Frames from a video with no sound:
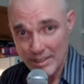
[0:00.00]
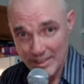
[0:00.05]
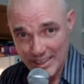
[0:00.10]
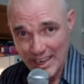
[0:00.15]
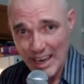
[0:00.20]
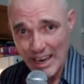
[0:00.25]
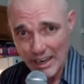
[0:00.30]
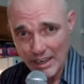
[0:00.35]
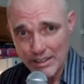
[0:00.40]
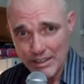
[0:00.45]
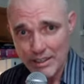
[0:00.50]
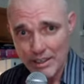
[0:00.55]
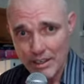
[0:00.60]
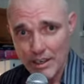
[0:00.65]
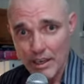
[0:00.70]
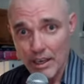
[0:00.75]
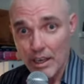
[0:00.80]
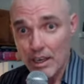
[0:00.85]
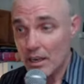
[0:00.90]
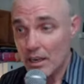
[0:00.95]
sect,
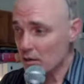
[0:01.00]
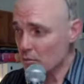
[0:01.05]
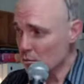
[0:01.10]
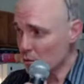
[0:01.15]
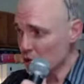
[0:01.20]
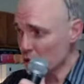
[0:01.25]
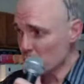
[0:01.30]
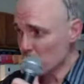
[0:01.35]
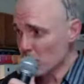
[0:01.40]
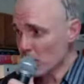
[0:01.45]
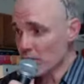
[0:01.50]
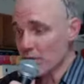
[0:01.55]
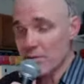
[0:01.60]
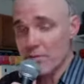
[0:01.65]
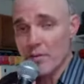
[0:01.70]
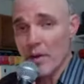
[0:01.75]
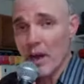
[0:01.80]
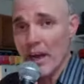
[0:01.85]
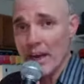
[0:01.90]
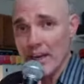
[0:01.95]
which
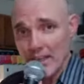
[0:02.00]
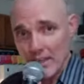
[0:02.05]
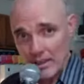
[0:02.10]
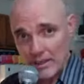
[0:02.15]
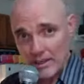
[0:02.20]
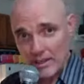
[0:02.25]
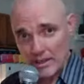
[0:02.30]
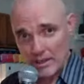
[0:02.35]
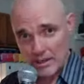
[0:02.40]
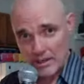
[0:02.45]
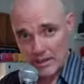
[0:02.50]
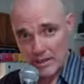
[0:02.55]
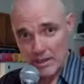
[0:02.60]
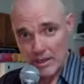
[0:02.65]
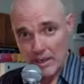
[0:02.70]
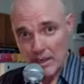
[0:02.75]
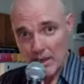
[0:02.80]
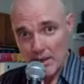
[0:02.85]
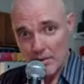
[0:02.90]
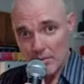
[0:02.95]
provided
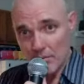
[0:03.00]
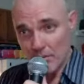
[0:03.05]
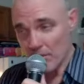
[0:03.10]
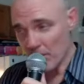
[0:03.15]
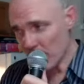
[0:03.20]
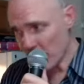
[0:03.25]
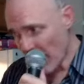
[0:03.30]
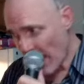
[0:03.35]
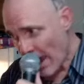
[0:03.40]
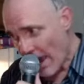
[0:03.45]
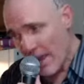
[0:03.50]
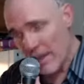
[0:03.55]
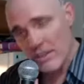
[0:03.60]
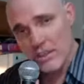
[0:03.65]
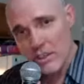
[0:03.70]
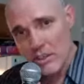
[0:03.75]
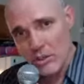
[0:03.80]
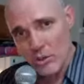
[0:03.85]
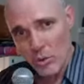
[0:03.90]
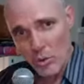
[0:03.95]
that
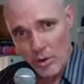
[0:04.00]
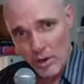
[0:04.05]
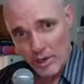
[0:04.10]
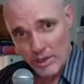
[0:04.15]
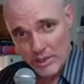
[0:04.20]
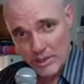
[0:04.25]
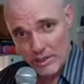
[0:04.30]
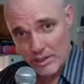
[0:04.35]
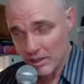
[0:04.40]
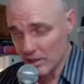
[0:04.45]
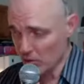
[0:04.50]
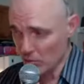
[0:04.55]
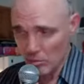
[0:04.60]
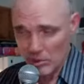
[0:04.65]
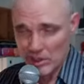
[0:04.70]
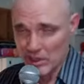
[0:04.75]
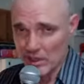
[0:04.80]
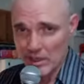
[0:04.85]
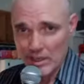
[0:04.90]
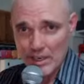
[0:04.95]
source that
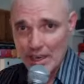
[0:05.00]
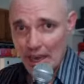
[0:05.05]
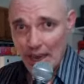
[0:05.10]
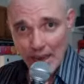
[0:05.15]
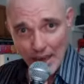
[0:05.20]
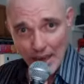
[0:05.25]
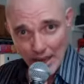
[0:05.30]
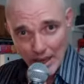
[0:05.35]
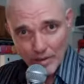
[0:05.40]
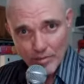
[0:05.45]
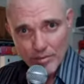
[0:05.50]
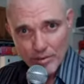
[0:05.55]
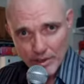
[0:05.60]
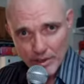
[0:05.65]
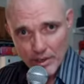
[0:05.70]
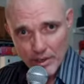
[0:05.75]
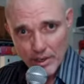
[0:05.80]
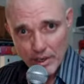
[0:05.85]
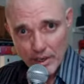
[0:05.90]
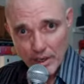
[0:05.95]
we didn't have.
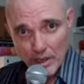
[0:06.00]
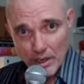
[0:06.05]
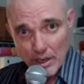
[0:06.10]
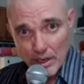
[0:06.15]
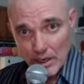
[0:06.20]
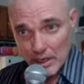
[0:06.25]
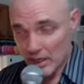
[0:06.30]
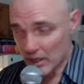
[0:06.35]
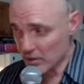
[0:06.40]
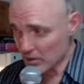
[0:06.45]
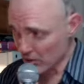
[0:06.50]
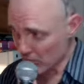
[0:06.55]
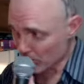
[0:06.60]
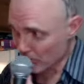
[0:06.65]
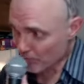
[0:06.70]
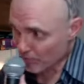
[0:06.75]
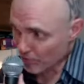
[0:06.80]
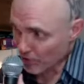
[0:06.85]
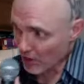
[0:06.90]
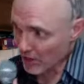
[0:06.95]
It
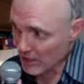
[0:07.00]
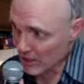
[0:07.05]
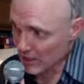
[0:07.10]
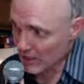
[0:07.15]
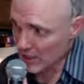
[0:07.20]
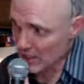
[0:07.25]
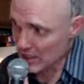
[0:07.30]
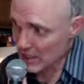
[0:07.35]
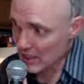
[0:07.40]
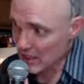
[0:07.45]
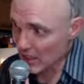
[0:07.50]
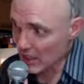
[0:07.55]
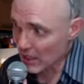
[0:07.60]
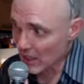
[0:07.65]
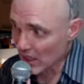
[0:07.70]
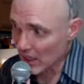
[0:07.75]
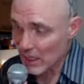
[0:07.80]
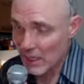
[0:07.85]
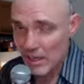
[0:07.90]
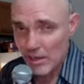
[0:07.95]
finally
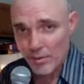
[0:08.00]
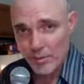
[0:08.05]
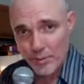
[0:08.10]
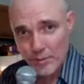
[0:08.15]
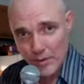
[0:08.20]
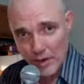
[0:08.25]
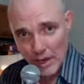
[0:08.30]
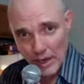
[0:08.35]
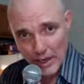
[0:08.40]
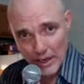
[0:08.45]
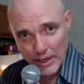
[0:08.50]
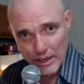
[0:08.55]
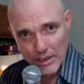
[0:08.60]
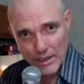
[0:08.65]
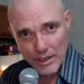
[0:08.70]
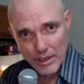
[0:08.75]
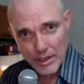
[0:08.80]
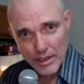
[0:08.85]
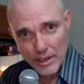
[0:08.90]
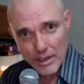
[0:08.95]
solidified
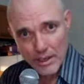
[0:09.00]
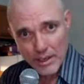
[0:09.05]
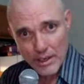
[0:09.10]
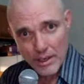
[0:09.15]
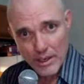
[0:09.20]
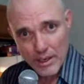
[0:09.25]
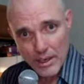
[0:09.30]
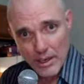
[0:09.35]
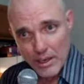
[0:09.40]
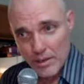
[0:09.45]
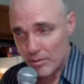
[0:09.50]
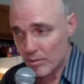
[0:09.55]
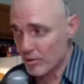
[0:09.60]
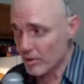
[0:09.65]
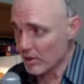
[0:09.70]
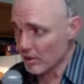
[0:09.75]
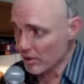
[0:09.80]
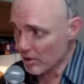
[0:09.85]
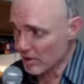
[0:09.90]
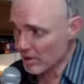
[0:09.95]

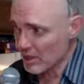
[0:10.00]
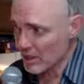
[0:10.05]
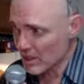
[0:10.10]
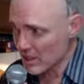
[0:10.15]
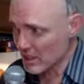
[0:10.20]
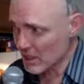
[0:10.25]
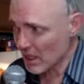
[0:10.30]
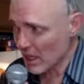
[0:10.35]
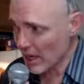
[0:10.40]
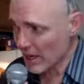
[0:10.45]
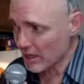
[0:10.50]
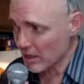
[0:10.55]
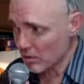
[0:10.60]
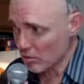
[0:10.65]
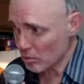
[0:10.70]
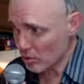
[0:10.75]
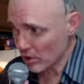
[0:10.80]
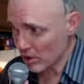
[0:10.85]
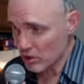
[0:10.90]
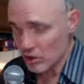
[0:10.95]
that this
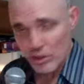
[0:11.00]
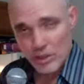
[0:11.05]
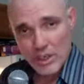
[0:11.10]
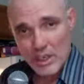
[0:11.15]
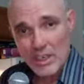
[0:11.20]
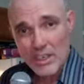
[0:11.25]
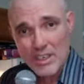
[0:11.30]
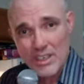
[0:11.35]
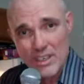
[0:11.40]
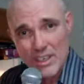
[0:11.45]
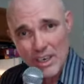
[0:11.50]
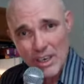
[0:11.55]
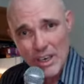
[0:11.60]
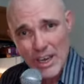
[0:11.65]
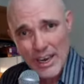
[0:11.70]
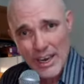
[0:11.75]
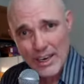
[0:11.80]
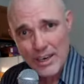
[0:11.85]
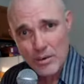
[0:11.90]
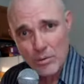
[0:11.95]
language is the
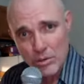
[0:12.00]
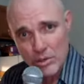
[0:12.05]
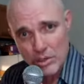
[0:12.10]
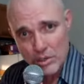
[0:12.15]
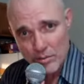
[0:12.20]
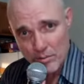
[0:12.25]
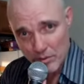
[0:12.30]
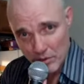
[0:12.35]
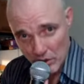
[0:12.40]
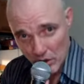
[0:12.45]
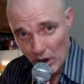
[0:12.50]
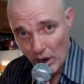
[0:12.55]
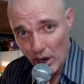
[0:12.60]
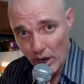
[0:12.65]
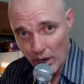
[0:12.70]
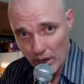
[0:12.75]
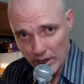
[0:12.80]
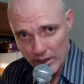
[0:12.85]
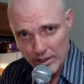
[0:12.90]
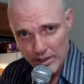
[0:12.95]
language of
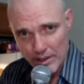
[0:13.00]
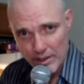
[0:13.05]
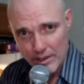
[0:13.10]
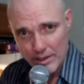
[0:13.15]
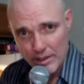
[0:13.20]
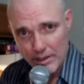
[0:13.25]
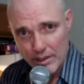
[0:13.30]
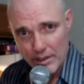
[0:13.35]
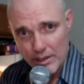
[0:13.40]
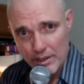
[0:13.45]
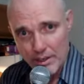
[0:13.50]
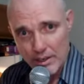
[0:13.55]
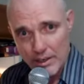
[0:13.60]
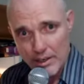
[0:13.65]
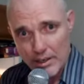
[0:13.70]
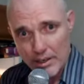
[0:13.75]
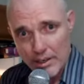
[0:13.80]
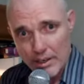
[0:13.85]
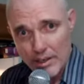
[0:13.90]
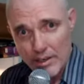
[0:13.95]
God.
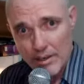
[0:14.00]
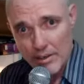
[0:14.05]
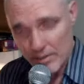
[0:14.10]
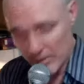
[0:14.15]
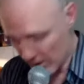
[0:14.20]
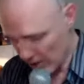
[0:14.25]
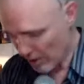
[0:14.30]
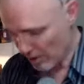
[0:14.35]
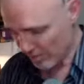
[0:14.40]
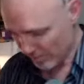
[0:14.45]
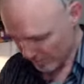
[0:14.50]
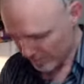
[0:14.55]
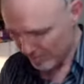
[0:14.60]
Yeah.